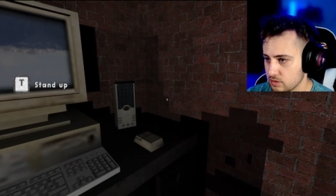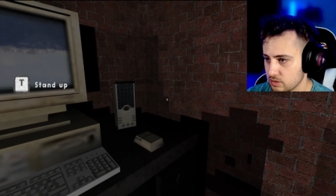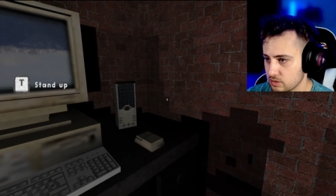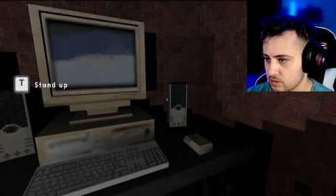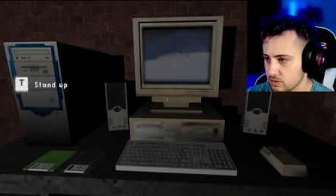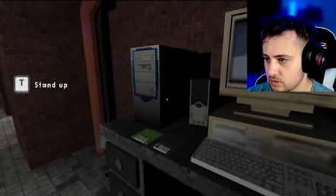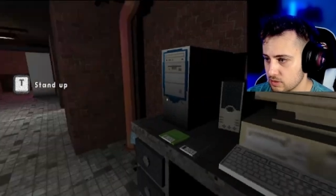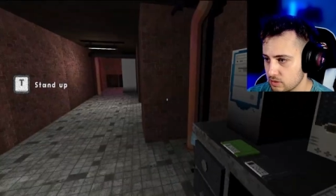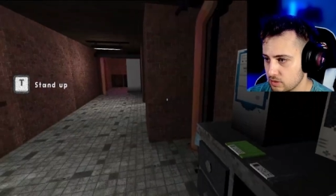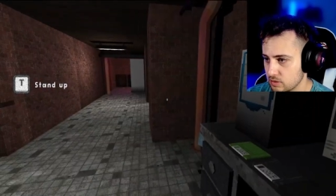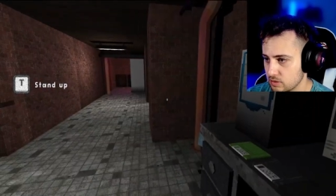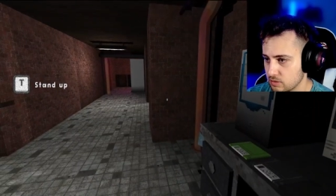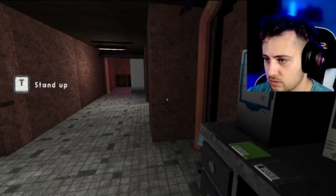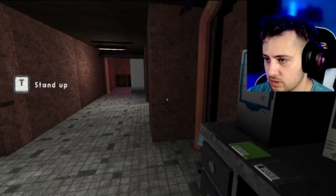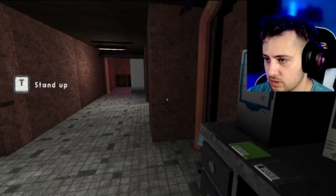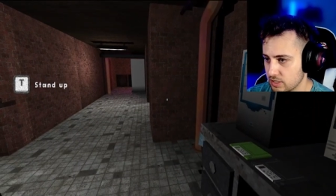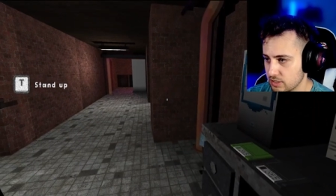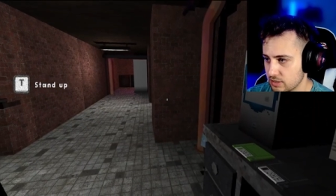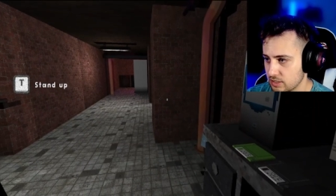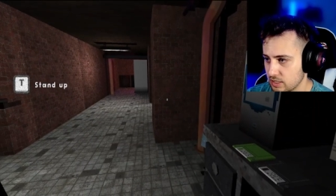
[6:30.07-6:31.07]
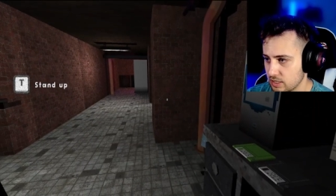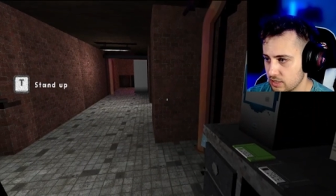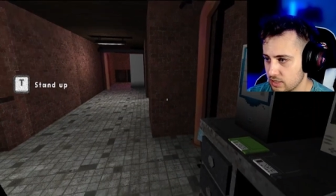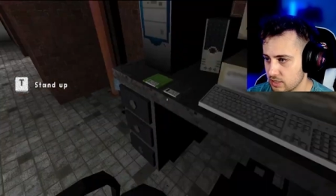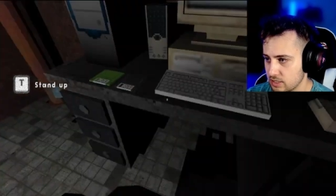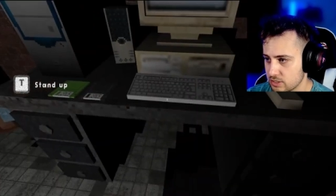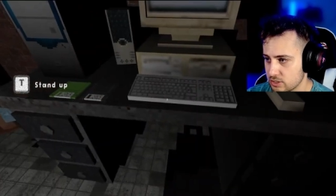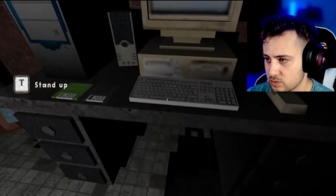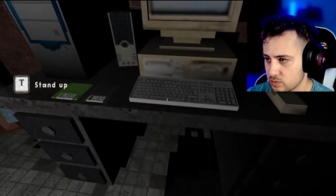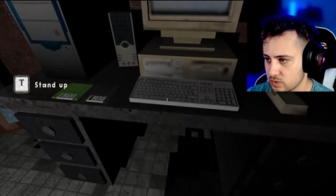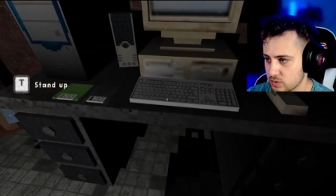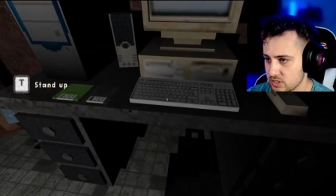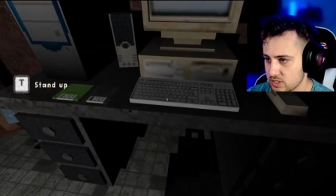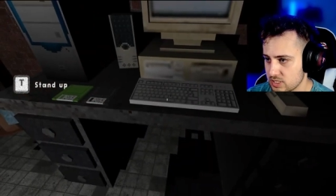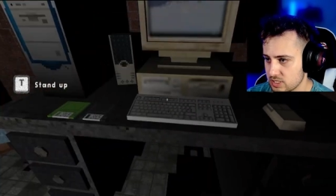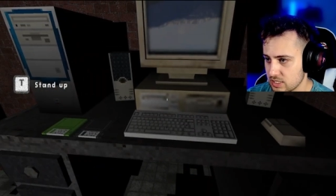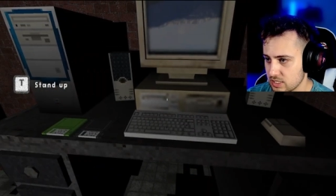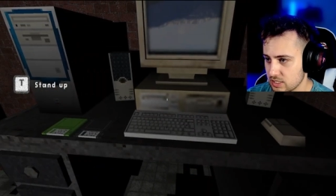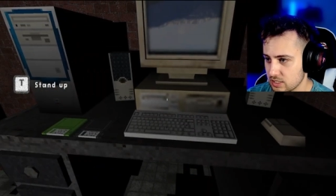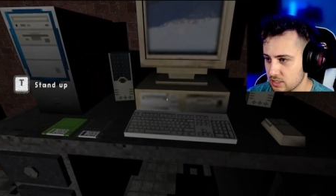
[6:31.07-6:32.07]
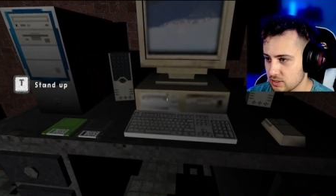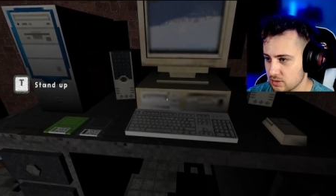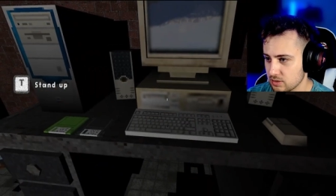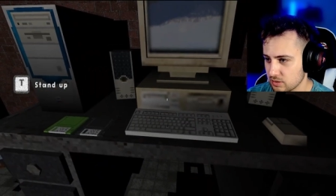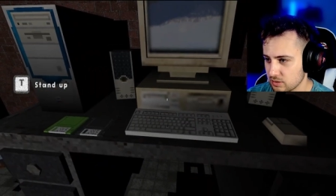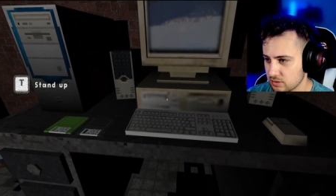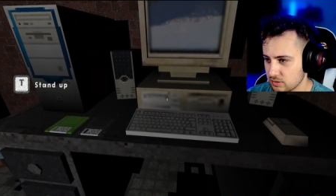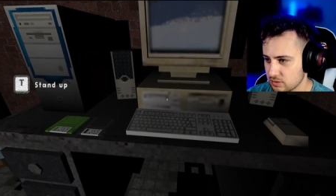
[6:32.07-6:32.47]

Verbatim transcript: Alright, that next one's in.